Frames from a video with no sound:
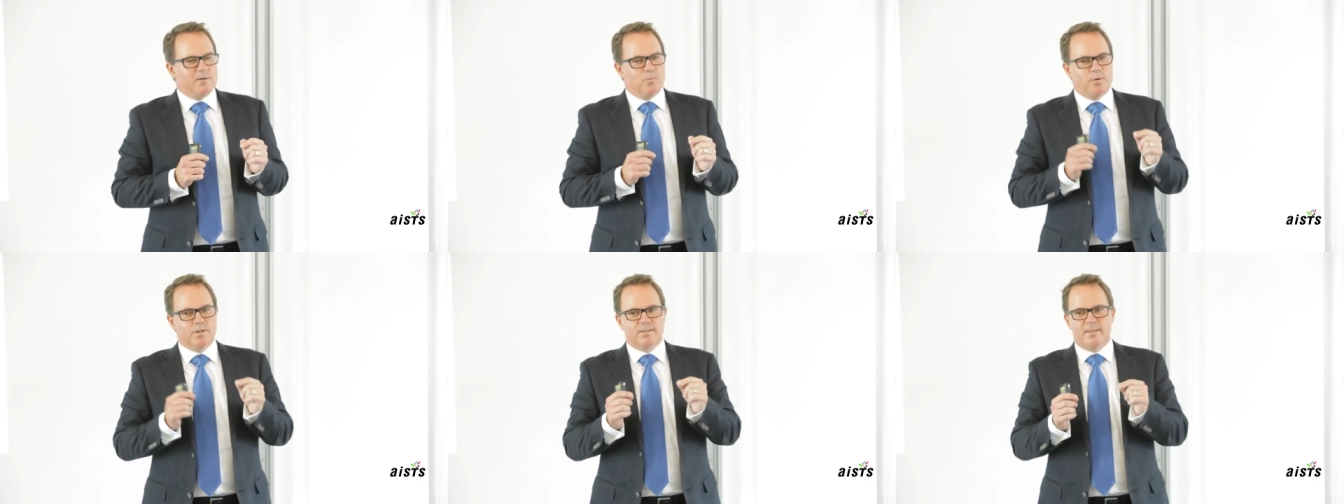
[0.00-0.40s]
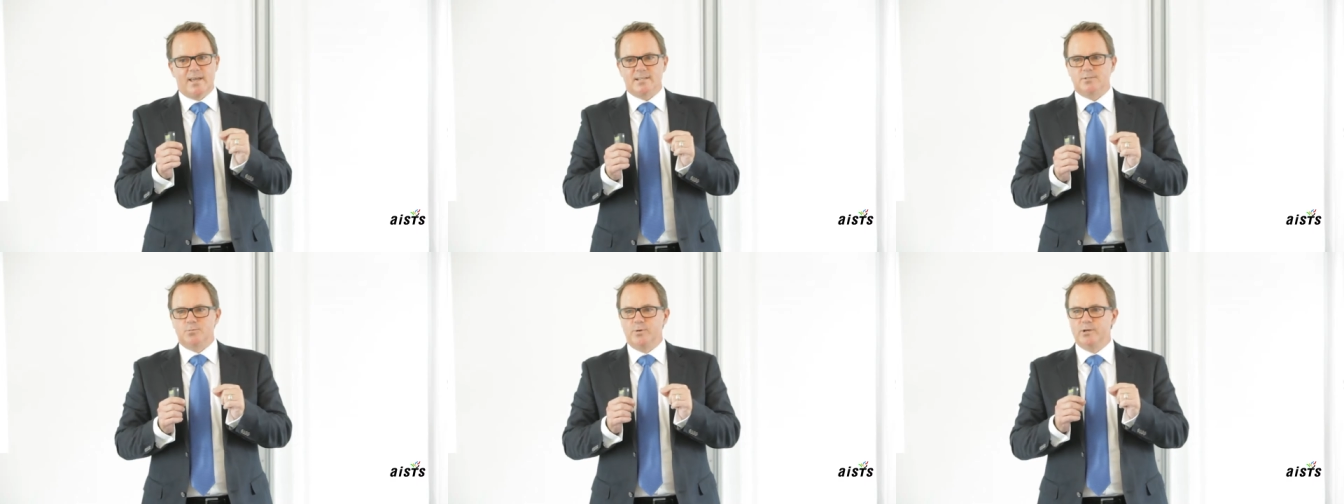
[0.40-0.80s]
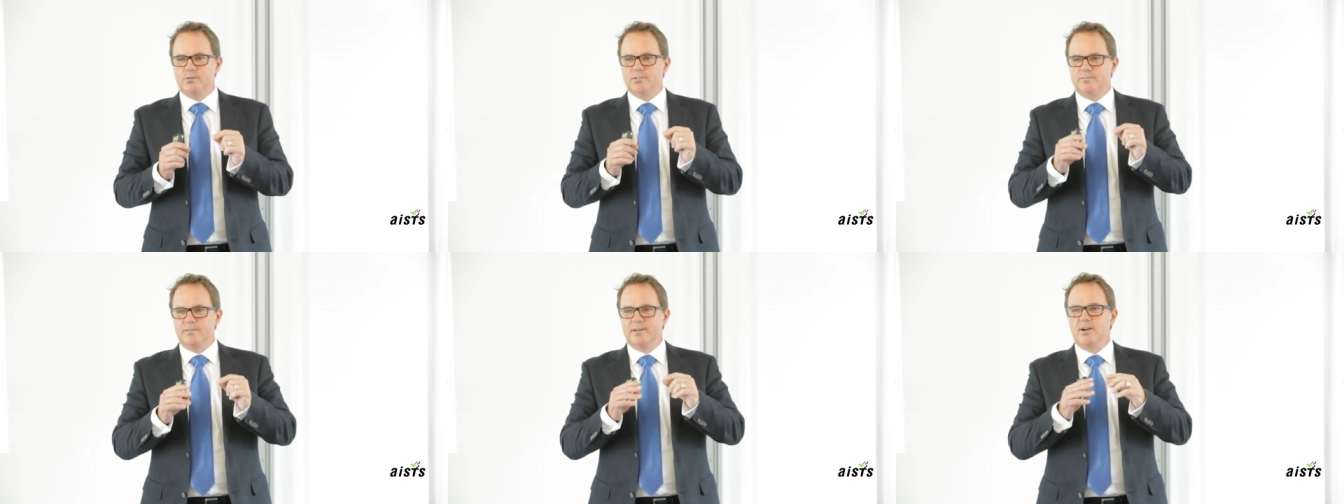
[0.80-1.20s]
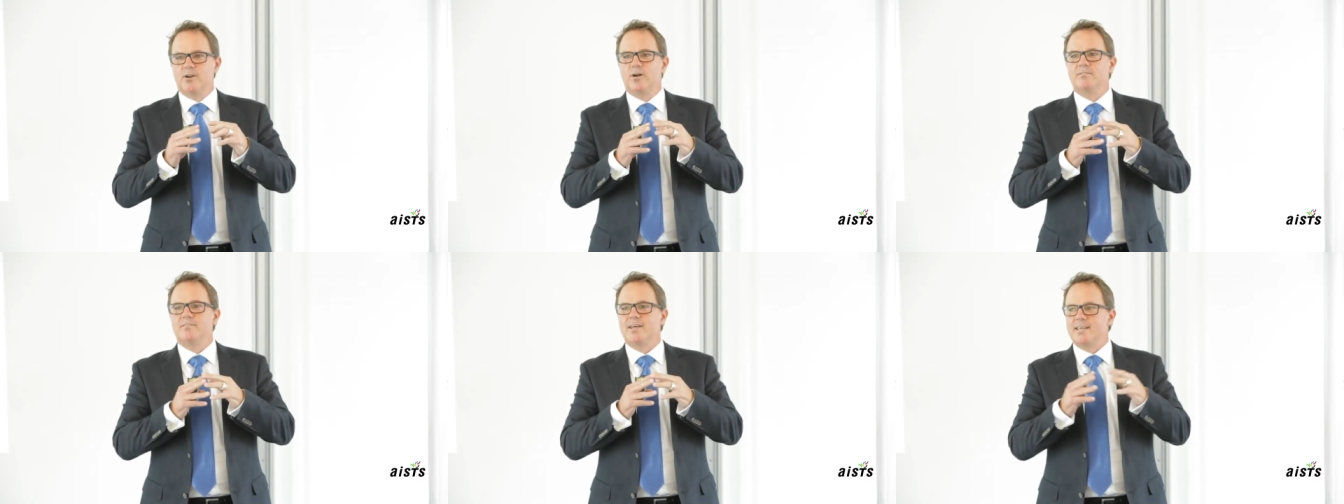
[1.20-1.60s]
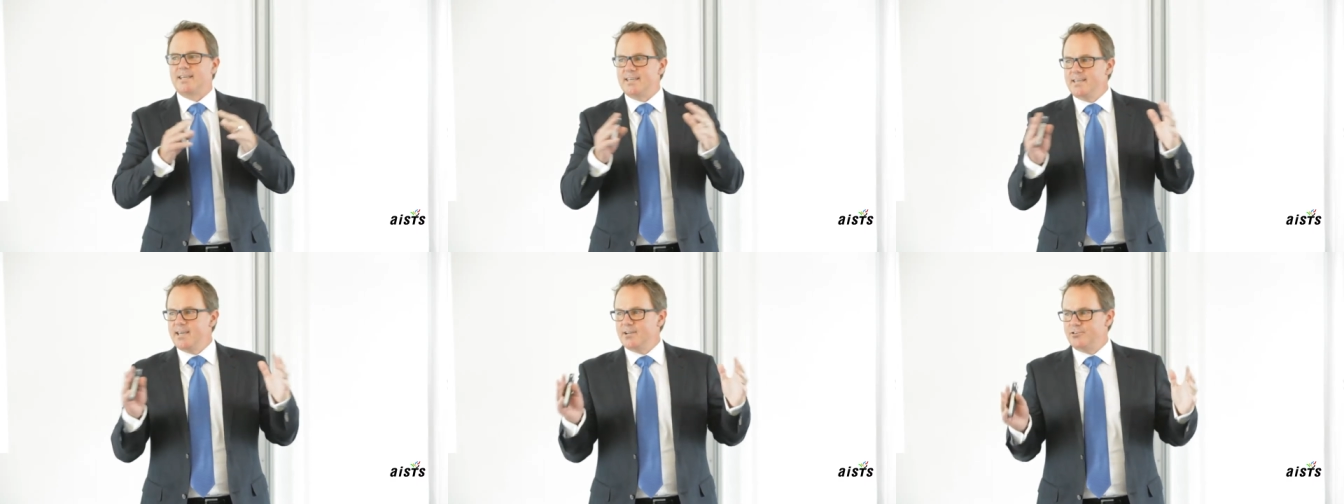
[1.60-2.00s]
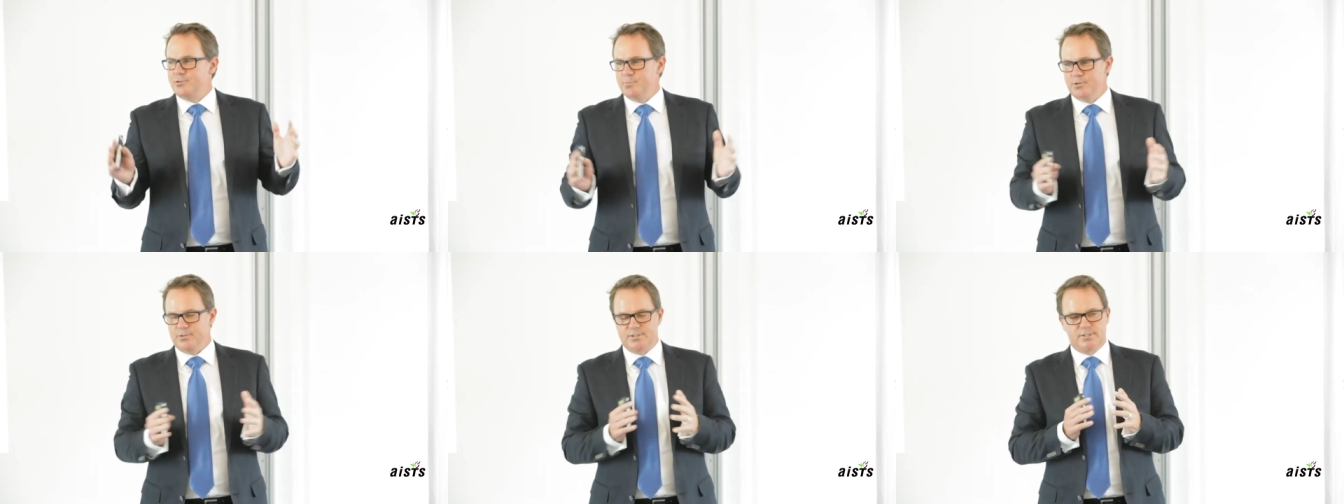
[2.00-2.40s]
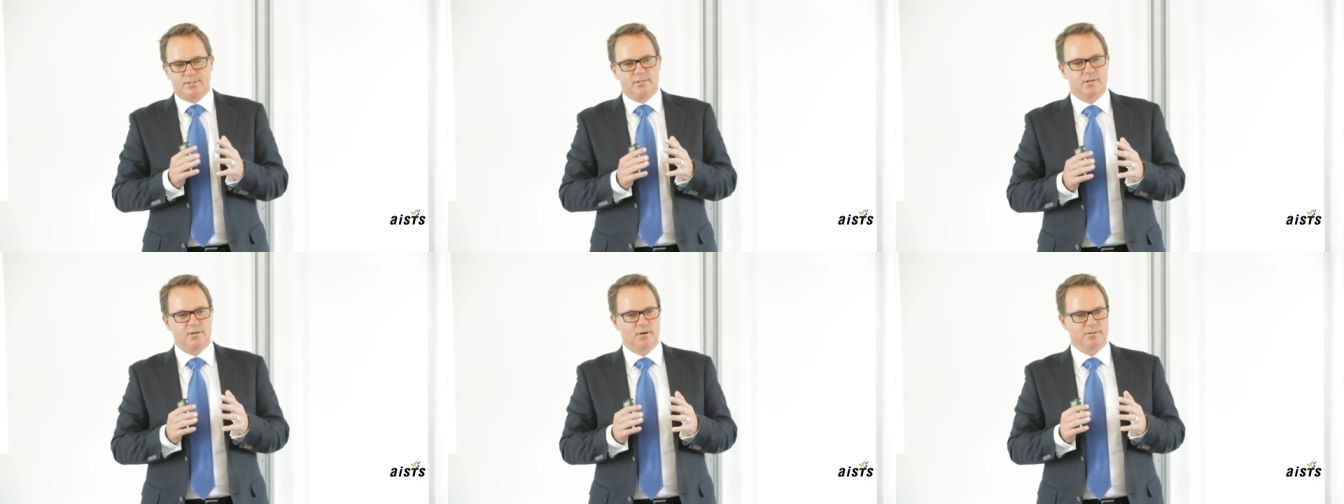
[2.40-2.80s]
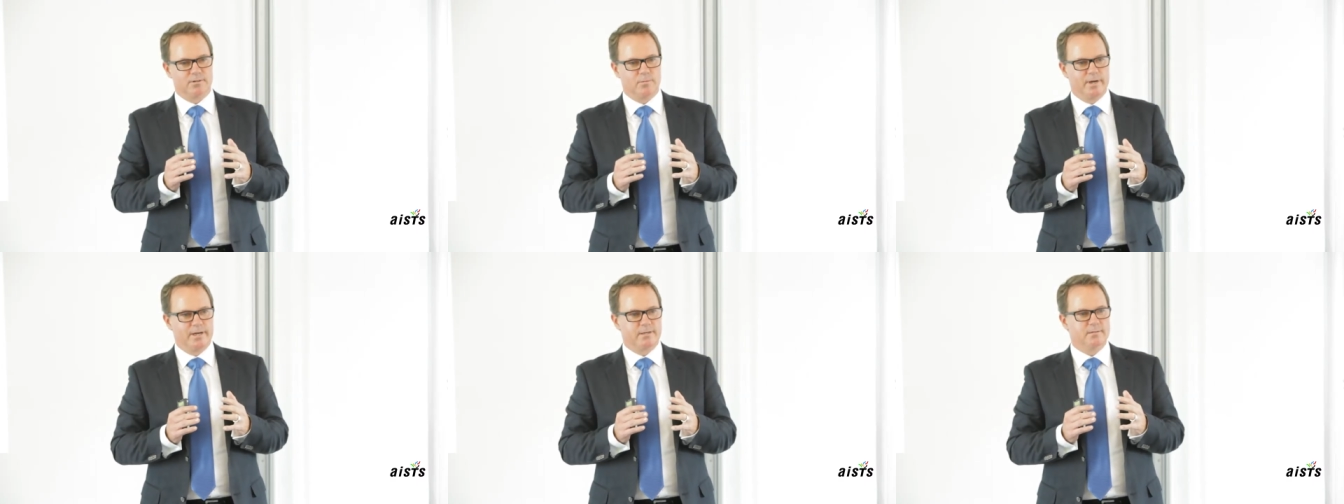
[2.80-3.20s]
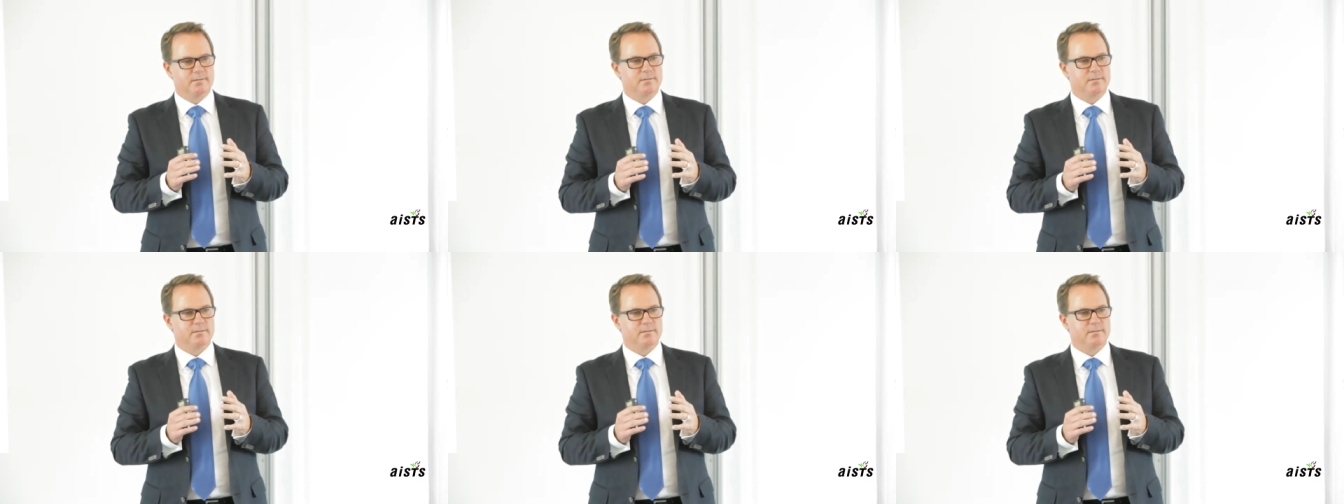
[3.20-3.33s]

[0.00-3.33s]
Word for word: With that, we also found a lot of other key attributes along the way.